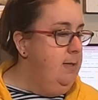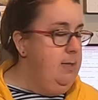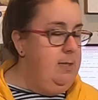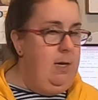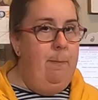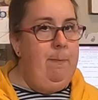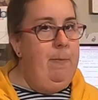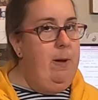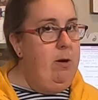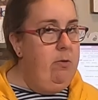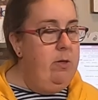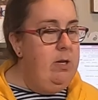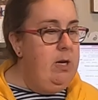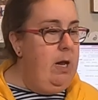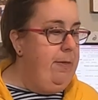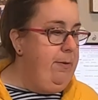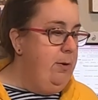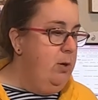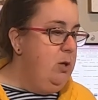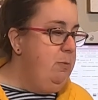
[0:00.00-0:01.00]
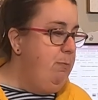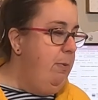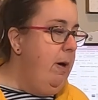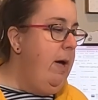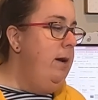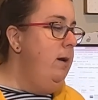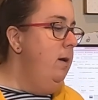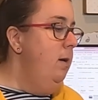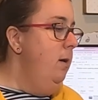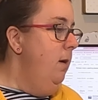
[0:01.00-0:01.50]
Some better than others,
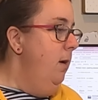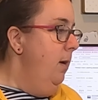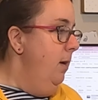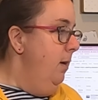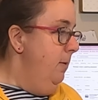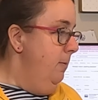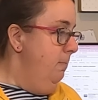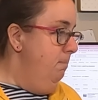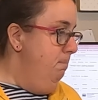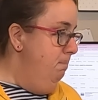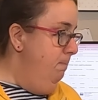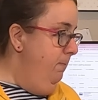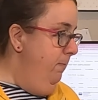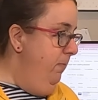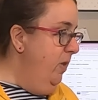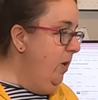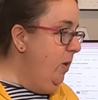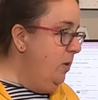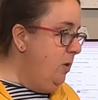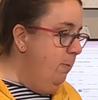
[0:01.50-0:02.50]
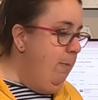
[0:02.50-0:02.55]
but those